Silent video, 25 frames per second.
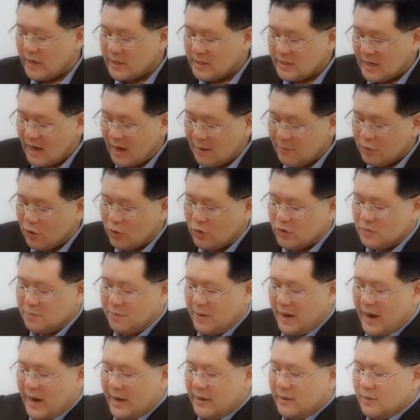as time goes
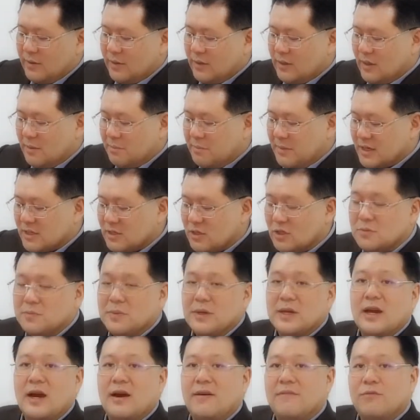by, the muscles
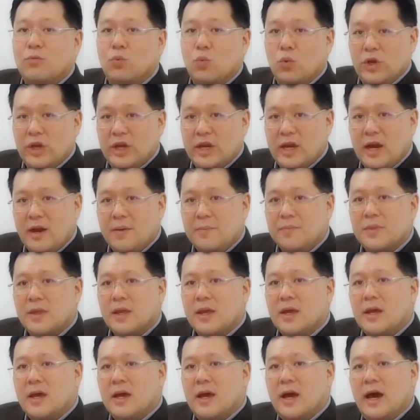become weaker
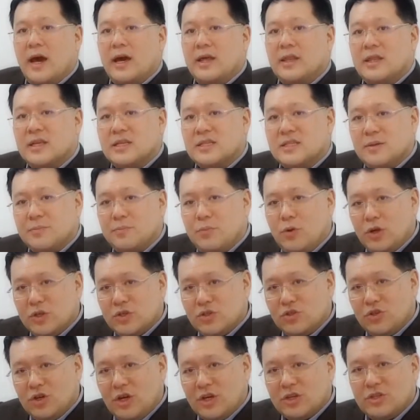and the support
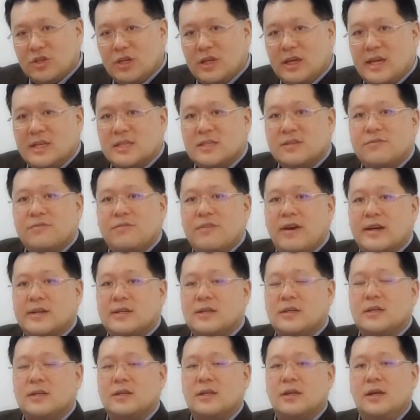structure gets
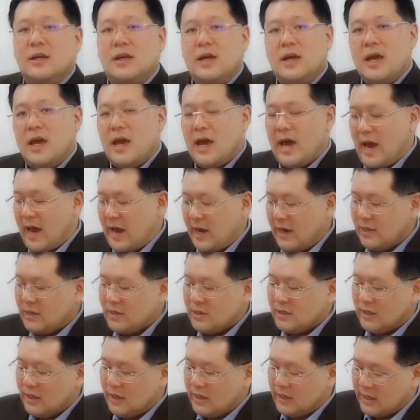affected.
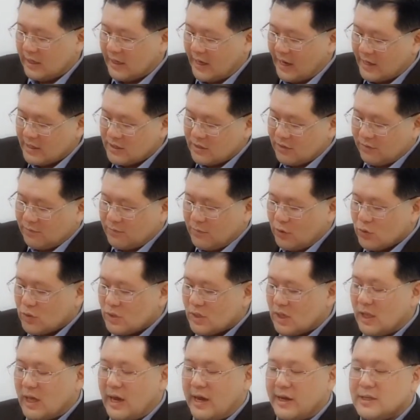And in the case of most
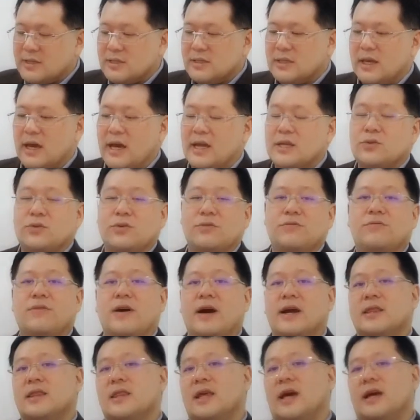clients, they actually
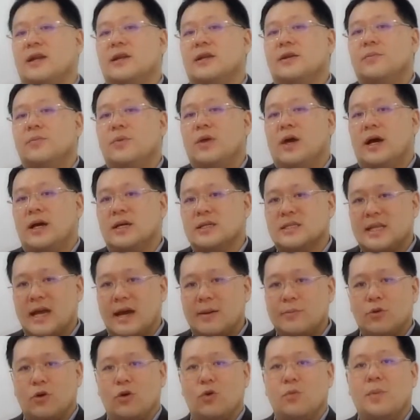find that as
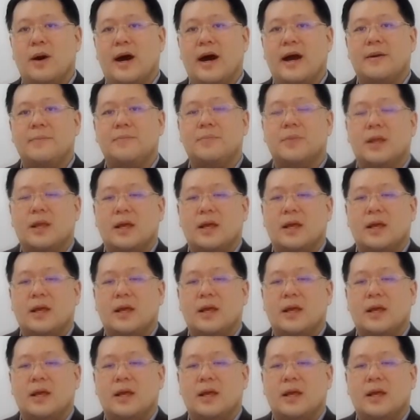time goes by,